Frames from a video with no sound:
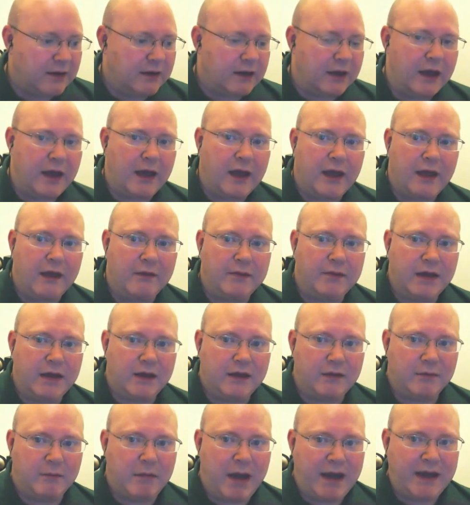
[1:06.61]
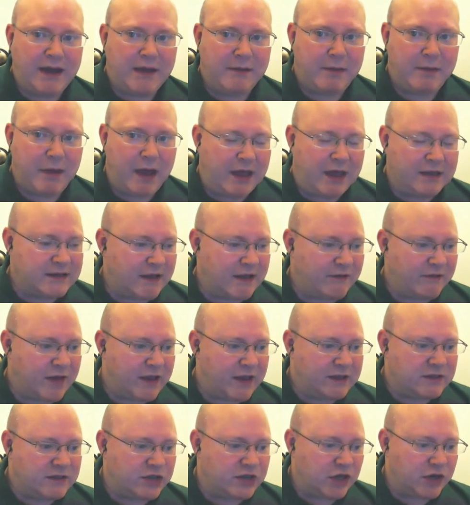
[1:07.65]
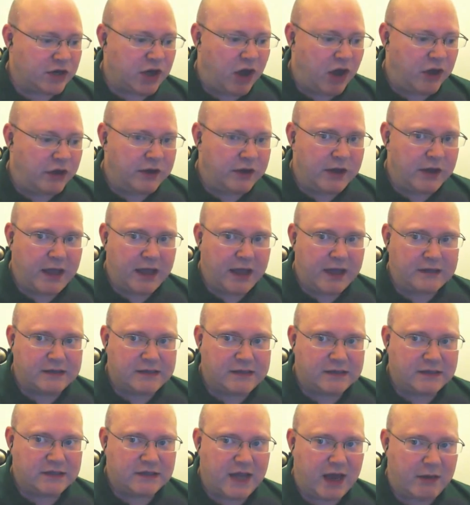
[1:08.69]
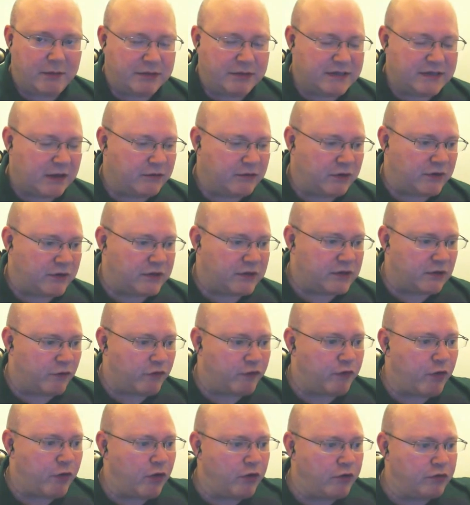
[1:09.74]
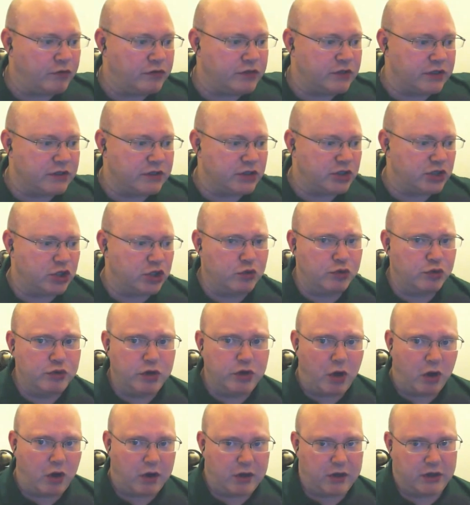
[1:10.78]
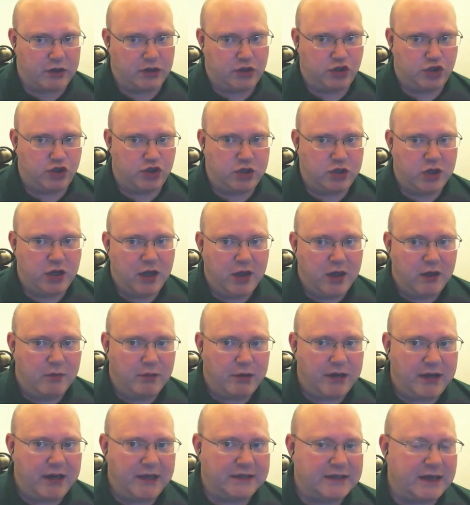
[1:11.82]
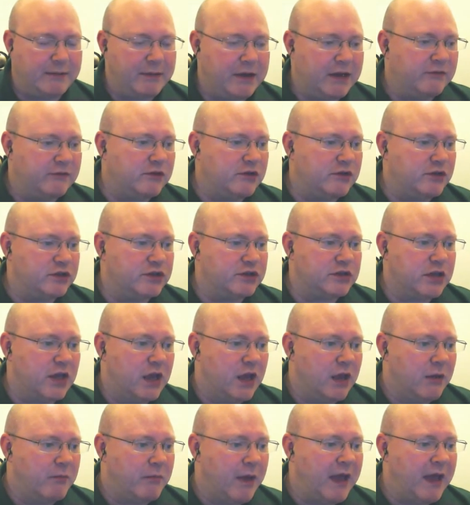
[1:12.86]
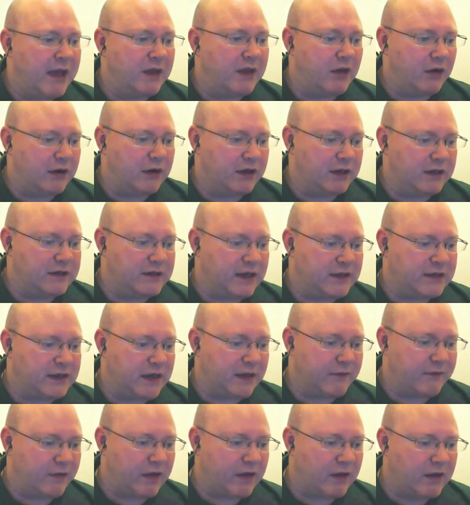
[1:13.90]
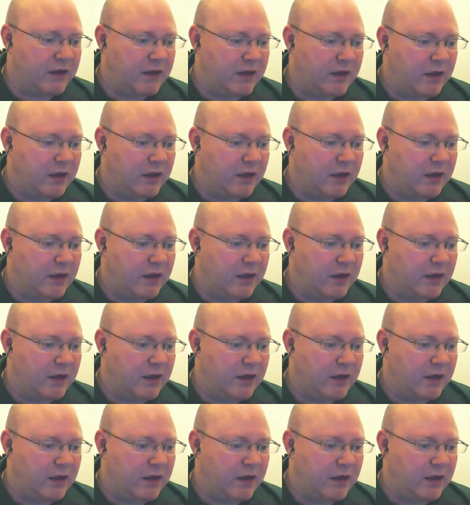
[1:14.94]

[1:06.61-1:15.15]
My name, as ever, is John Gardner, and to help us out on this road to knowledge, please let me introduce my colleagues, as ever.